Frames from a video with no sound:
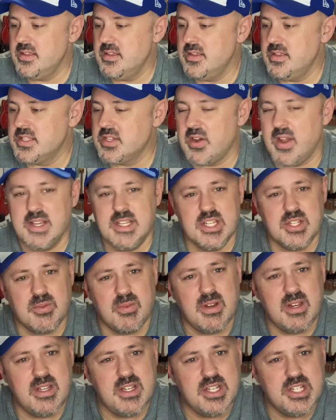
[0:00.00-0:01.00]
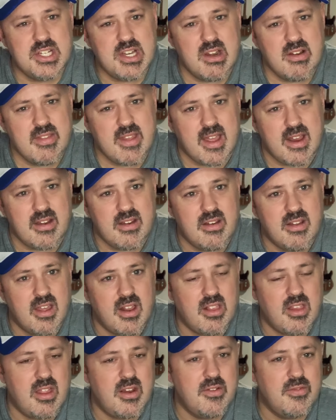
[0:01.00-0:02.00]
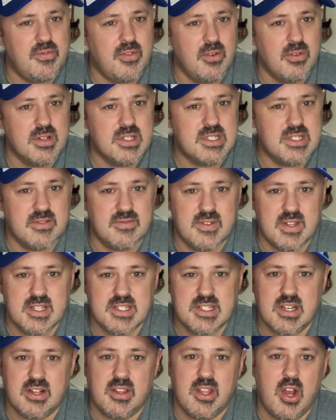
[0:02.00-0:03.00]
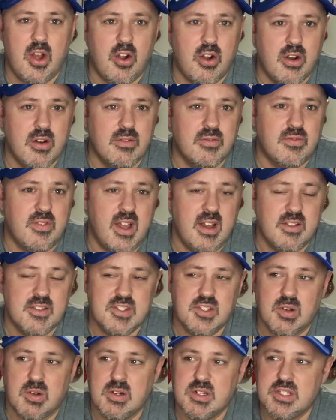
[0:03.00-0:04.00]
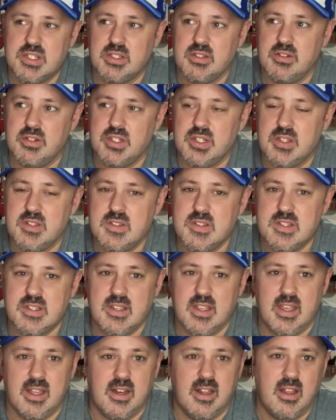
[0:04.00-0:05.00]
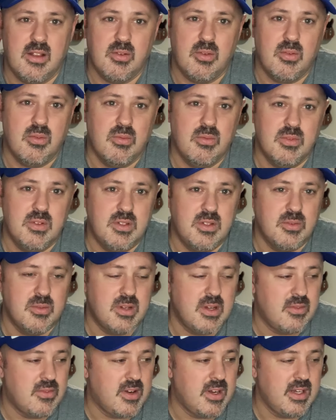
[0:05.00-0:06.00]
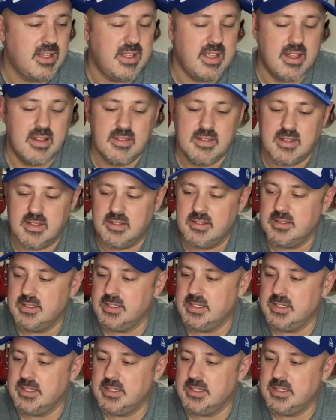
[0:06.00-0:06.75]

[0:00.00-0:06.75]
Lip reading: So I just wanted to share that. Not a lot of folks have necessarily heard of Vinyl Storage Solutions, and I would do whatever I can to